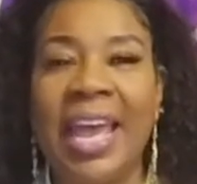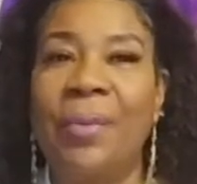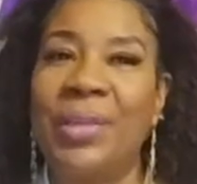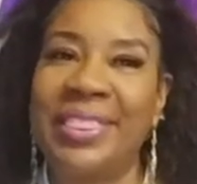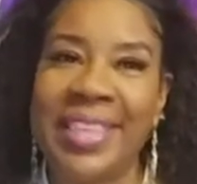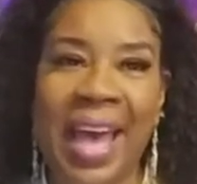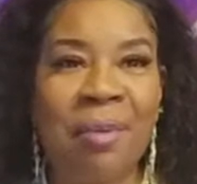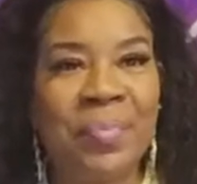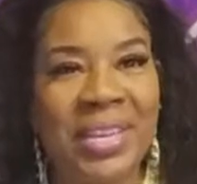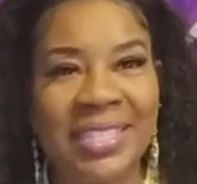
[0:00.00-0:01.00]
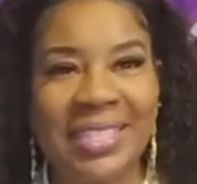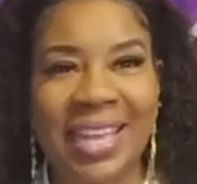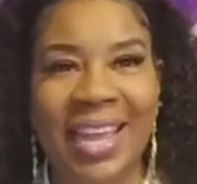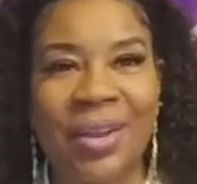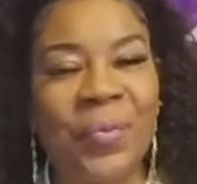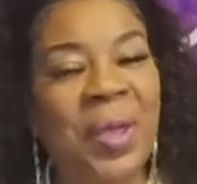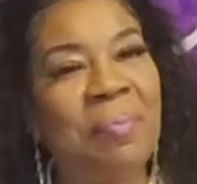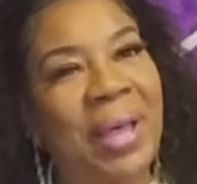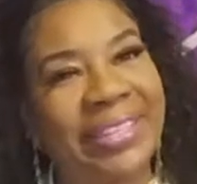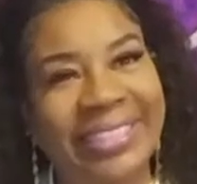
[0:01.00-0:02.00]
And with that being said, we're
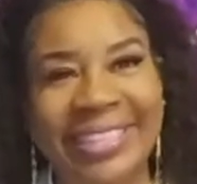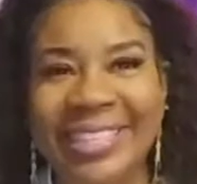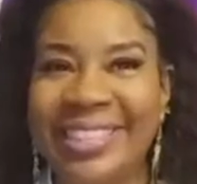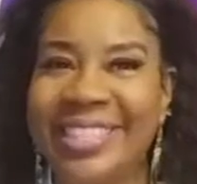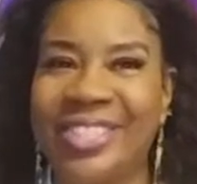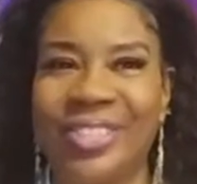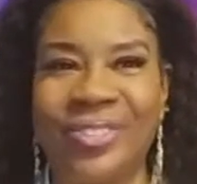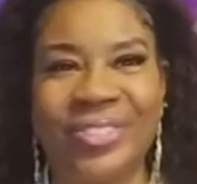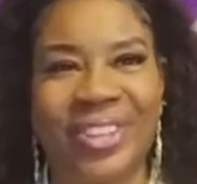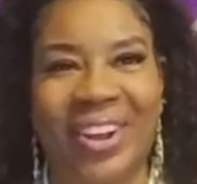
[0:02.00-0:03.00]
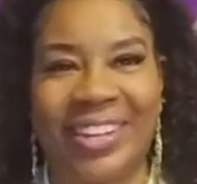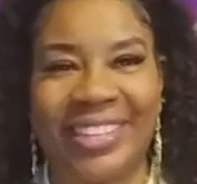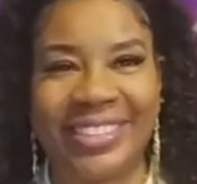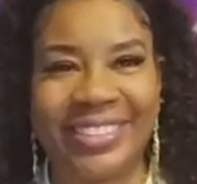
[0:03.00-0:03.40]
about to get this show started.